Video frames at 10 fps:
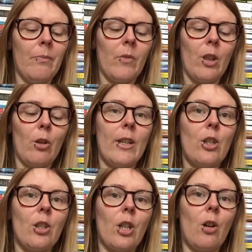the
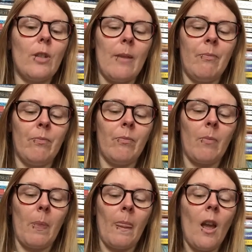creature told him.
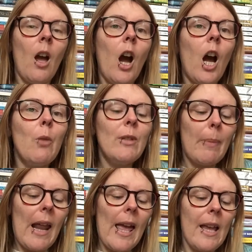"I was
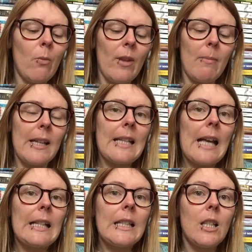playing with my
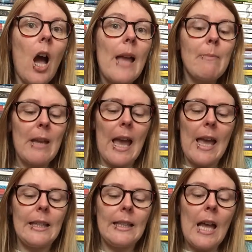dad's time
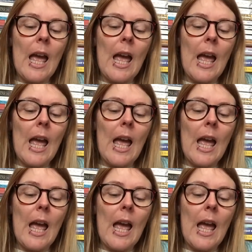case